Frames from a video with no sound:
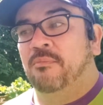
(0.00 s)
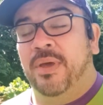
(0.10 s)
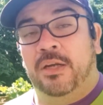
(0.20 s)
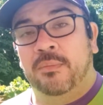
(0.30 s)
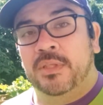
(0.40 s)

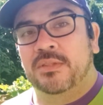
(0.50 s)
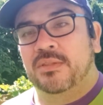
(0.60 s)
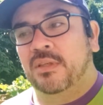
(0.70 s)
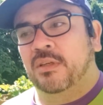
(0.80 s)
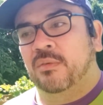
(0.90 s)

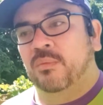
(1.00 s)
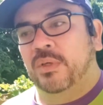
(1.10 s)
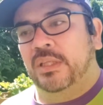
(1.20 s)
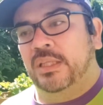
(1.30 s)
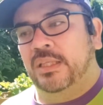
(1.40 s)
Betterment, are
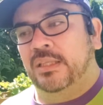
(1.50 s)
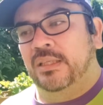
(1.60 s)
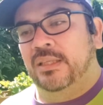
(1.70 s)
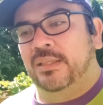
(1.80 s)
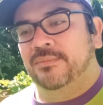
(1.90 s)

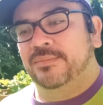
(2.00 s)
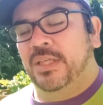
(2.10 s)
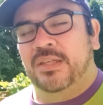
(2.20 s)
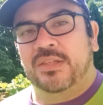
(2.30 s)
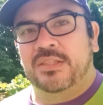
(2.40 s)
really,
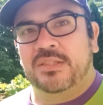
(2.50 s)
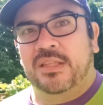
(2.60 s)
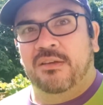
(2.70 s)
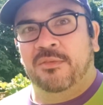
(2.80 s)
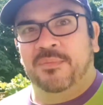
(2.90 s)
gosh, I just
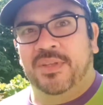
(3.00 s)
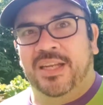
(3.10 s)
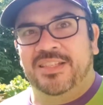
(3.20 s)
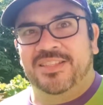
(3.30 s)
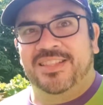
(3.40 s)
love them,
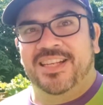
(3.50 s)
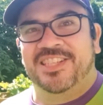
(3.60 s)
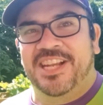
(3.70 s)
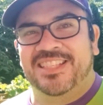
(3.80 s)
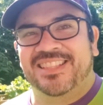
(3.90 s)
and I just
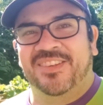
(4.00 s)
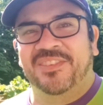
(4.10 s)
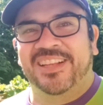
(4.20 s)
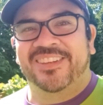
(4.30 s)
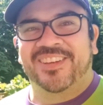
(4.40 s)
digest them
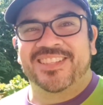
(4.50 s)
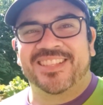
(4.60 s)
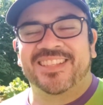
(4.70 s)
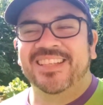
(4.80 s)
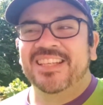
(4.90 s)
like
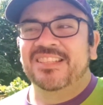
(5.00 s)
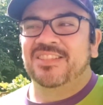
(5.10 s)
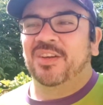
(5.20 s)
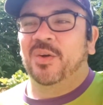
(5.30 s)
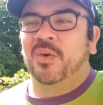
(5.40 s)
crazy.
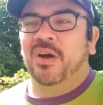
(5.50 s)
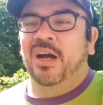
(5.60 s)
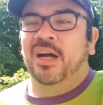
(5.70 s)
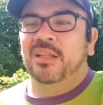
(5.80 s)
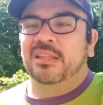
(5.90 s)
So
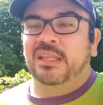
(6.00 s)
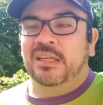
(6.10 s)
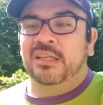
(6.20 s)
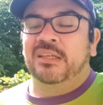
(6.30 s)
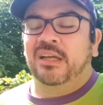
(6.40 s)

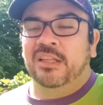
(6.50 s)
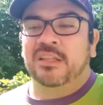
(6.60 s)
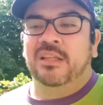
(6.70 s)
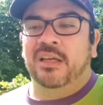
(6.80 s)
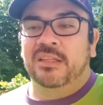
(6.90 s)
there
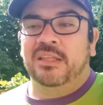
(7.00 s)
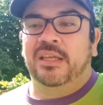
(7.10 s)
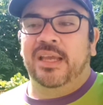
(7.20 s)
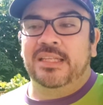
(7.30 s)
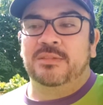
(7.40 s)
on
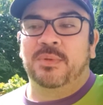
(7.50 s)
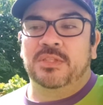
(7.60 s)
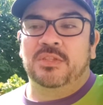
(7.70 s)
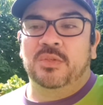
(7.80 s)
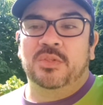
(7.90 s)
the
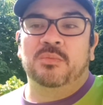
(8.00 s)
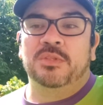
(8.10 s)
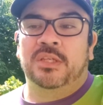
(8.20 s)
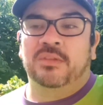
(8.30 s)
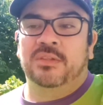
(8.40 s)
Headspace YouTube
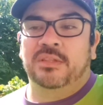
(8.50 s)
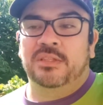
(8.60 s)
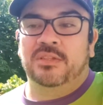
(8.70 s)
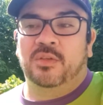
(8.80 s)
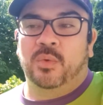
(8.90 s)
channel
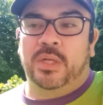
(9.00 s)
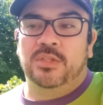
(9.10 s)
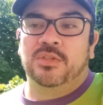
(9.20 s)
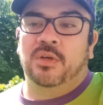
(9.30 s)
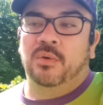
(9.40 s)
is a
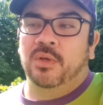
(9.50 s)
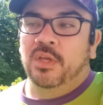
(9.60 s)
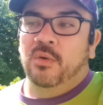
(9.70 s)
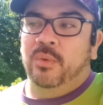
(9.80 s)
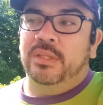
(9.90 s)
great show
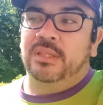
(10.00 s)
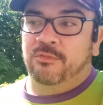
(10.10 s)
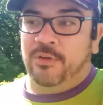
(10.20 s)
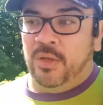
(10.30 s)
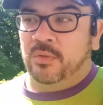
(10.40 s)
with the
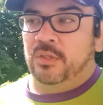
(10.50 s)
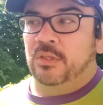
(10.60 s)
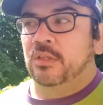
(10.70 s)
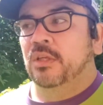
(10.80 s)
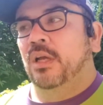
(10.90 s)

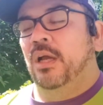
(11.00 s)
founder,